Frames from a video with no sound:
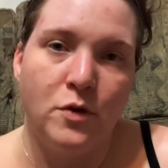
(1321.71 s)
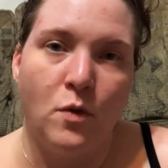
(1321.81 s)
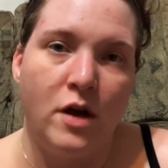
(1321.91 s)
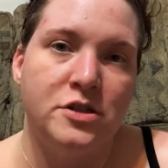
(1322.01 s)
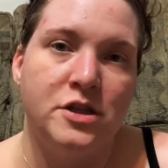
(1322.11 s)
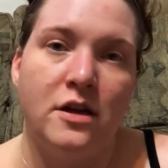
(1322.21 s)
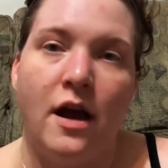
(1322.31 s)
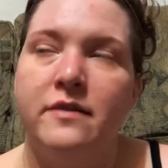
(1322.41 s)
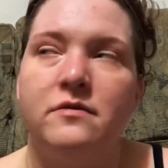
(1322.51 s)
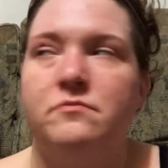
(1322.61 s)
If you're
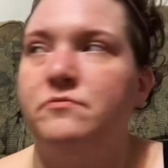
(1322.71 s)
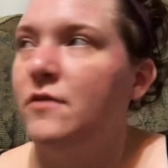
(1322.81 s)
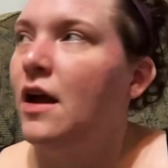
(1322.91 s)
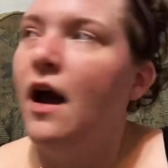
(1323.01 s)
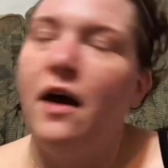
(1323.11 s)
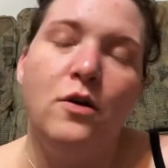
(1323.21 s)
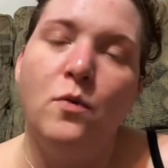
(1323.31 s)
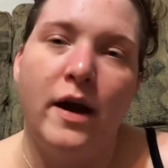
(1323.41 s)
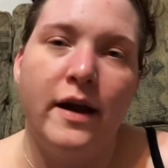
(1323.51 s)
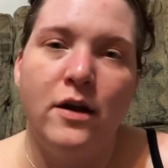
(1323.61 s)
watching, I don't
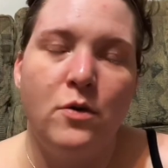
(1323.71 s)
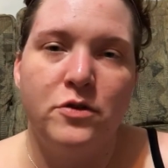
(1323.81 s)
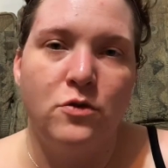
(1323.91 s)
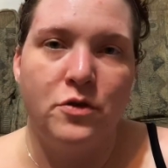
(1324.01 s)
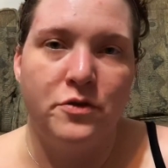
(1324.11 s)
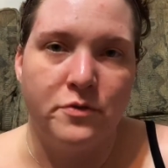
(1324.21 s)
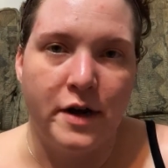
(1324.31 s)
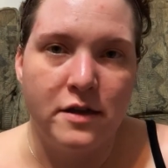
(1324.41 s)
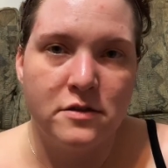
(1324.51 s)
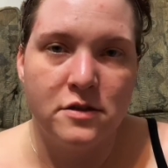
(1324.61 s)
know why I go with Lord of the
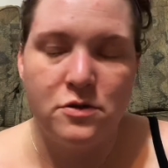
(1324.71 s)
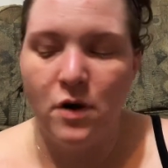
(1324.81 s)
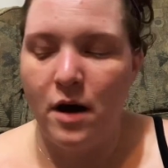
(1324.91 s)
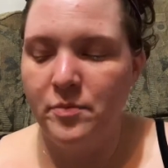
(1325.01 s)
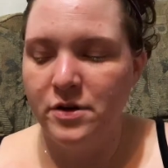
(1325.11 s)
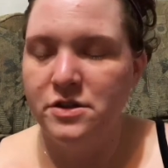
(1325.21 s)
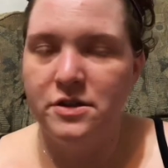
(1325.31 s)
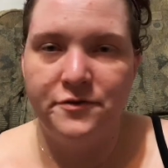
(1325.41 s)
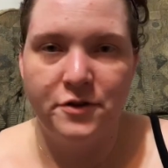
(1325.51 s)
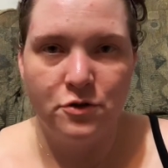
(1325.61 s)
Rings, because you got a bunch
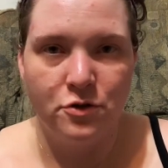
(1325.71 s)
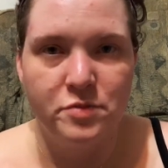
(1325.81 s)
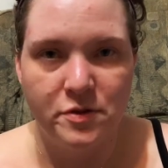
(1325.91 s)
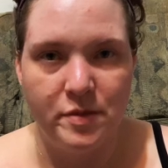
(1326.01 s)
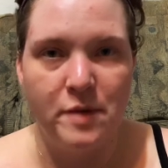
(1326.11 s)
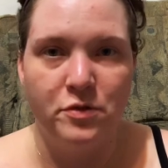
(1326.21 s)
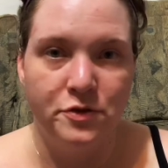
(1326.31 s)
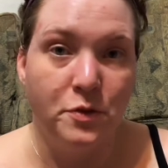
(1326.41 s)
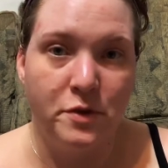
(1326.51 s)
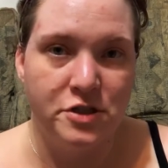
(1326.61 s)
of different groups of
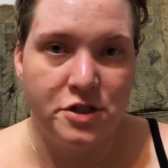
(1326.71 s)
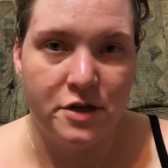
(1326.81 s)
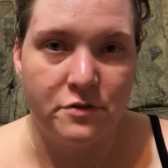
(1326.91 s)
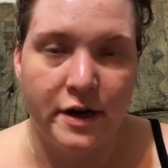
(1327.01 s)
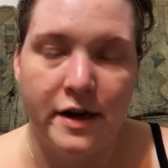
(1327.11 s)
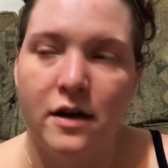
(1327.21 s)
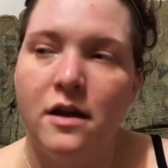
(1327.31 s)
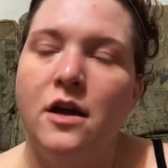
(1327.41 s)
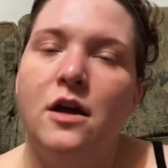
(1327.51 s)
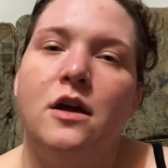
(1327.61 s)
people doing shit,
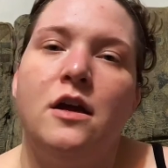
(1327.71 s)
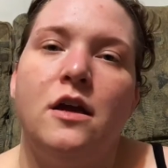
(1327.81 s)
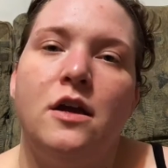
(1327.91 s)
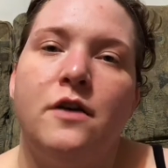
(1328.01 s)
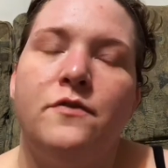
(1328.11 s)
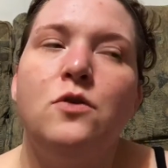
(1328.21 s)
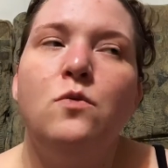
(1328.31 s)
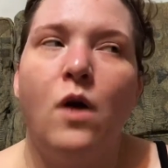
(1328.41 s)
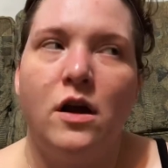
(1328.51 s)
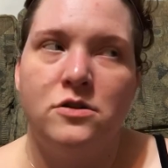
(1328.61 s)
right? If
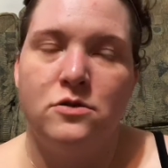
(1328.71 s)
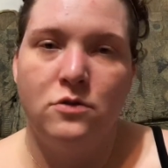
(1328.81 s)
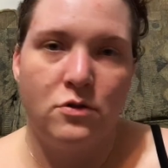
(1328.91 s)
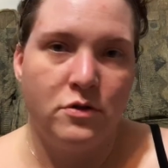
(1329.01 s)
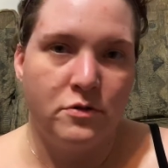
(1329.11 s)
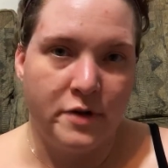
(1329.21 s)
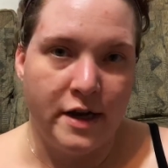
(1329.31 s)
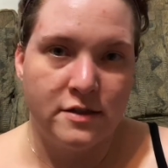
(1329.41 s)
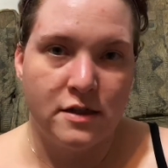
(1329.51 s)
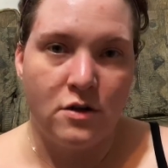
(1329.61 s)
you watched Lord of the
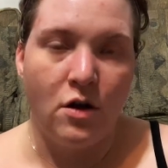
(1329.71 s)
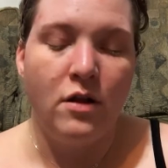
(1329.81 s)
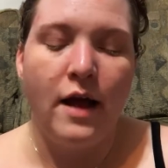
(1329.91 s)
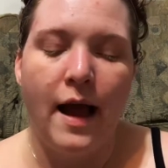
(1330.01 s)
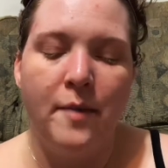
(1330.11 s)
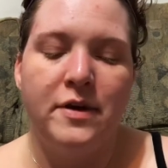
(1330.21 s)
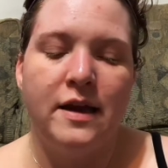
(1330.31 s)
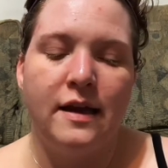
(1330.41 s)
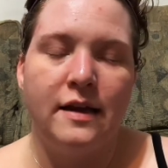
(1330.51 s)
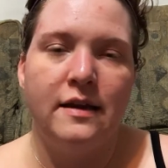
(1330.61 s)
Rings, that's all
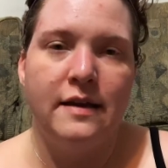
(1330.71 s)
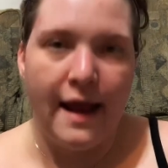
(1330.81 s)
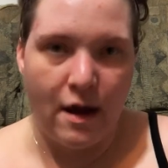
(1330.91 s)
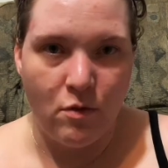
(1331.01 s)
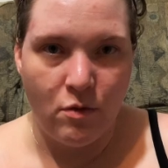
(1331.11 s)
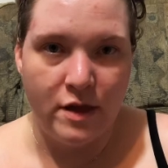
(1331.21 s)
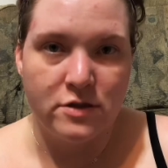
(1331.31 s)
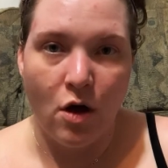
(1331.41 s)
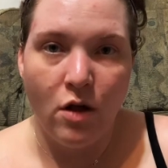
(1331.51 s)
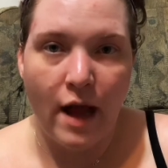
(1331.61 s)
happening in and now.
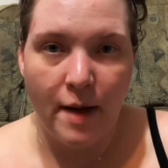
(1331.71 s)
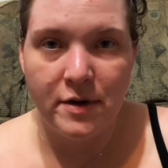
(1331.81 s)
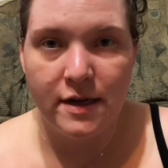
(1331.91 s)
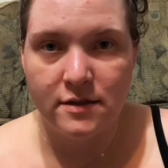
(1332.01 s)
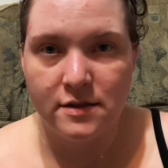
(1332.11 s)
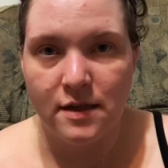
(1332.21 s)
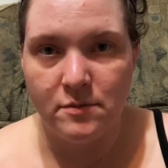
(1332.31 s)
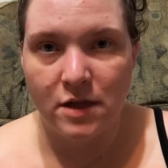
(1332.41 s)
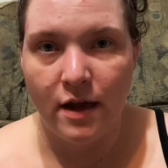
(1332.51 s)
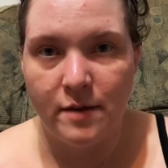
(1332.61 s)
It's all happening at the
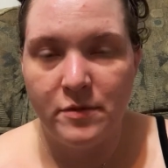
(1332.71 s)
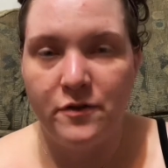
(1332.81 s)
same time.